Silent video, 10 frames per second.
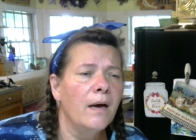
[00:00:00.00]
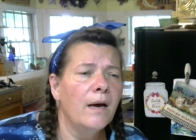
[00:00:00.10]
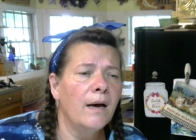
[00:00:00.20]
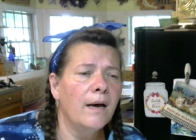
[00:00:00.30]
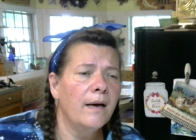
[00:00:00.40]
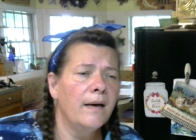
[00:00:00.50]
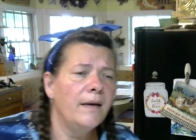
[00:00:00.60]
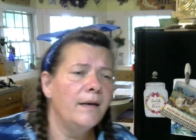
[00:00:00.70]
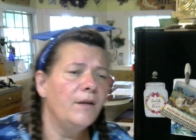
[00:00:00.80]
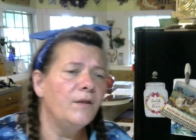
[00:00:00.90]

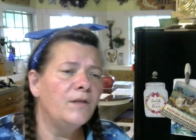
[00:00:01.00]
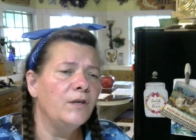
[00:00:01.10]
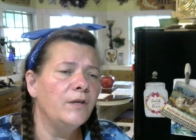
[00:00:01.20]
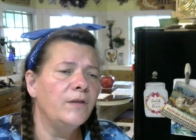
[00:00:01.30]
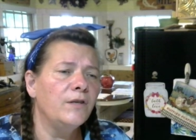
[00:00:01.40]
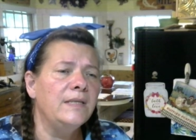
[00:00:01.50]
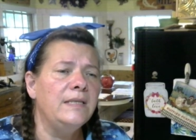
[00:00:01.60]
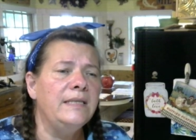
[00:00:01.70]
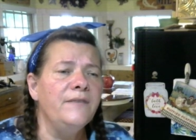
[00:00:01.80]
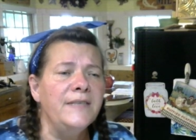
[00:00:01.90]
uh, there,
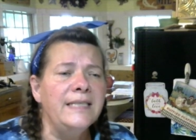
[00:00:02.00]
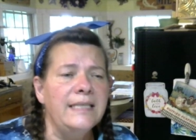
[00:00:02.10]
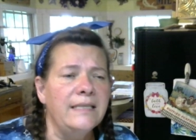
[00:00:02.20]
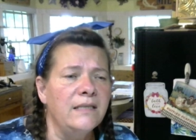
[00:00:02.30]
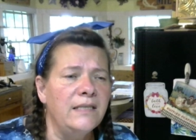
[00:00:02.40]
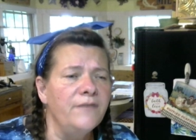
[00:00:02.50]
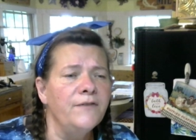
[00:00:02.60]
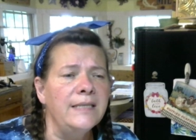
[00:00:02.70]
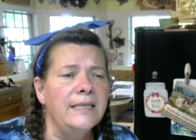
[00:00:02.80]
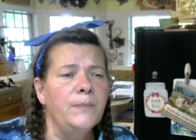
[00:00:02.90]
there's difference,
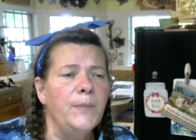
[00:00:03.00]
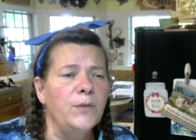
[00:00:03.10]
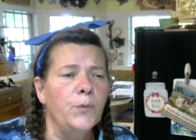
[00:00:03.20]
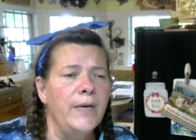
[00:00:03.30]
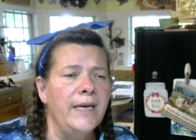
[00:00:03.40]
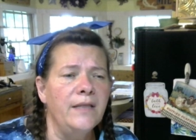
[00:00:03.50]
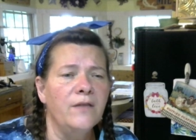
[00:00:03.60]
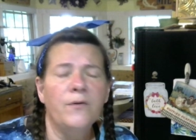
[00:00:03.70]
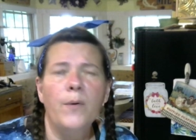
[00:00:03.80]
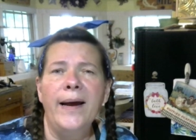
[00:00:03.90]
differences between
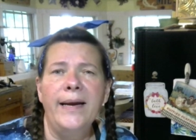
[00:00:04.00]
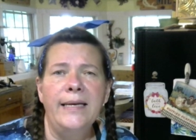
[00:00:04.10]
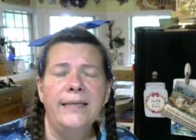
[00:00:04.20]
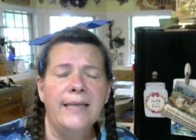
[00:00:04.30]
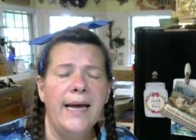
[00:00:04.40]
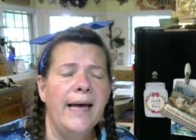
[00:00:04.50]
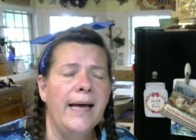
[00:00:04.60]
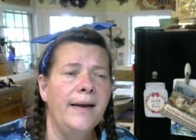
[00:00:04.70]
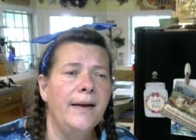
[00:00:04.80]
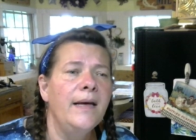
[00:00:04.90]
the varieties.
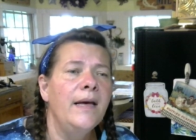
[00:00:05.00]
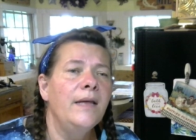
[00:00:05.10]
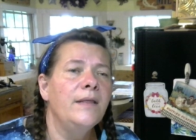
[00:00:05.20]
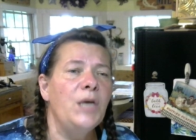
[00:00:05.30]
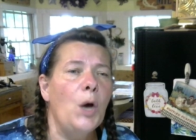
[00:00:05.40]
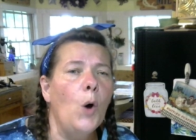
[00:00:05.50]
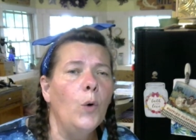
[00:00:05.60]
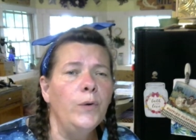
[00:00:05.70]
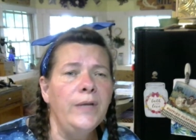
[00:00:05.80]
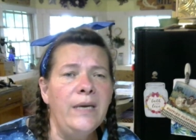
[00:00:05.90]
And the
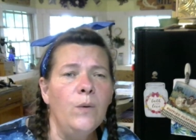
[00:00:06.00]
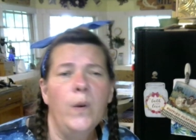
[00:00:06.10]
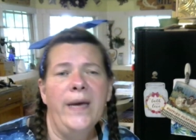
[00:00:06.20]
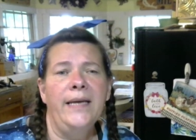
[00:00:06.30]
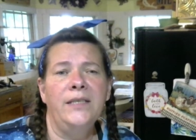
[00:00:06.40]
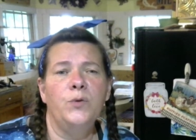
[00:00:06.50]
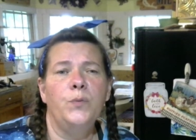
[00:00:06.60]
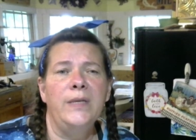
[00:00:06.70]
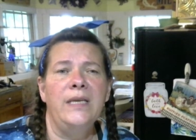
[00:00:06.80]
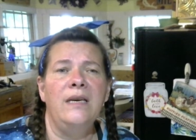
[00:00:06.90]
only way to
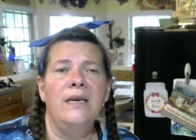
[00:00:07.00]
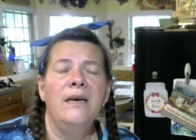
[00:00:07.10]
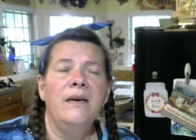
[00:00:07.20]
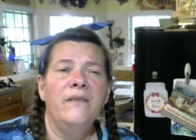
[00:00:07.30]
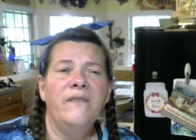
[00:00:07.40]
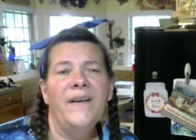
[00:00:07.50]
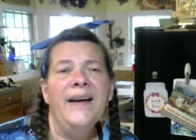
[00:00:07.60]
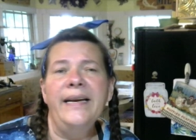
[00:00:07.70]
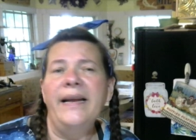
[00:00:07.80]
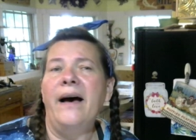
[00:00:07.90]
really
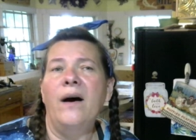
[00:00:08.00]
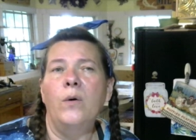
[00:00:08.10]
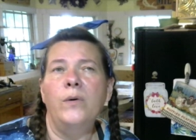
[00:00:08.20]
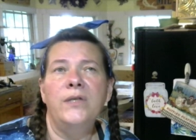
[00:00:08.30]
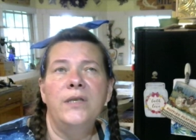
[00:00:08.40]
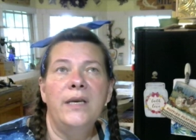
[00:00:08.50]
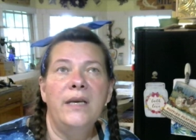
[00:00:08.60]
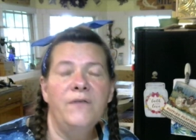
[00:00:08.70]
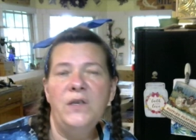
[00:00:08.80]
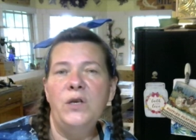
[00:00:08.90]
find out
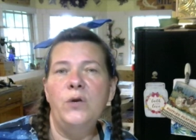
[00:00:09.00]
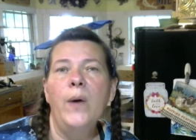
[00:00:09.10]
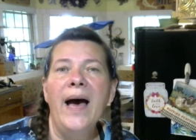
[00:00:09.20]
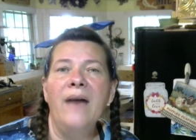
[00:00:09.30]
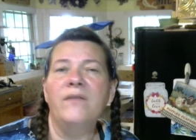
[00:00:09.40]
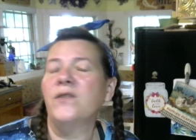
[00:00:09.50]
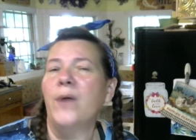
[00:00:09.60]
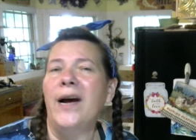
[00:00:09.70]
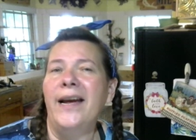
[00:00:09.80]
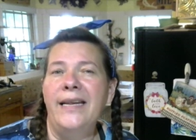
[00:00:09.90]
if you have a
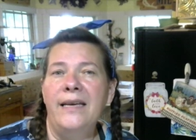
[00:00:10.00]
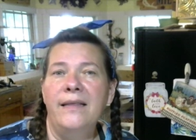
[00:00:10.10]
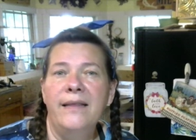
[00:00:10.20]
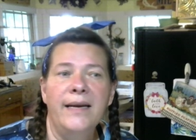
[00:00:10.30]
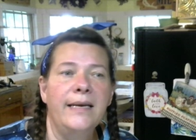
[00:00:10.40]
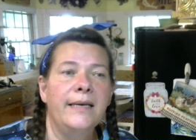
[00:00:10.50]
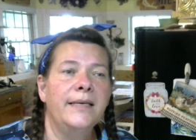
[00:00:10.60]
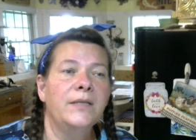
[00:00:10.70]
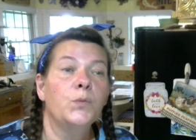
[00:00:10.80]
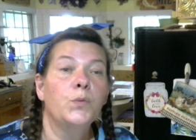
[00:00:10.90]
variety that
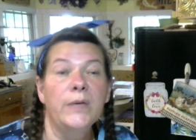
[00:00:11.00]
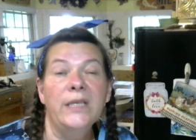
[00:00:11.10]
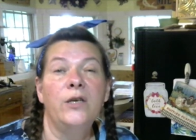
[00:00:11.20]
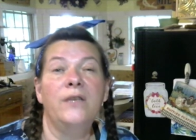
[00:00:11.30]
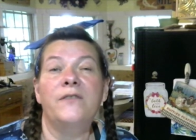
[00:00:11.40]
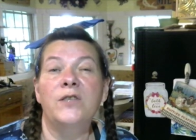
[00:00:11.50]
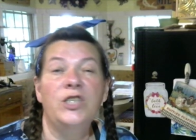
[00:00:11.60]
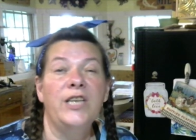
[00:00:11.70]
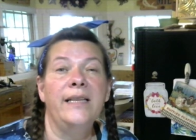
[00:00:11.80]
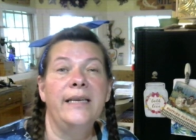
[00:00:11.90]
is really good for
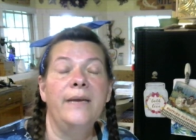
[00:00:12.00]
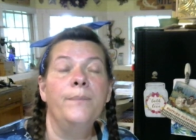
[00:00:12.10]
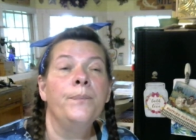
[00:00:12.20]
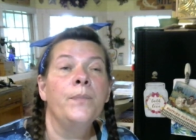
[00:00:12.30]
jelly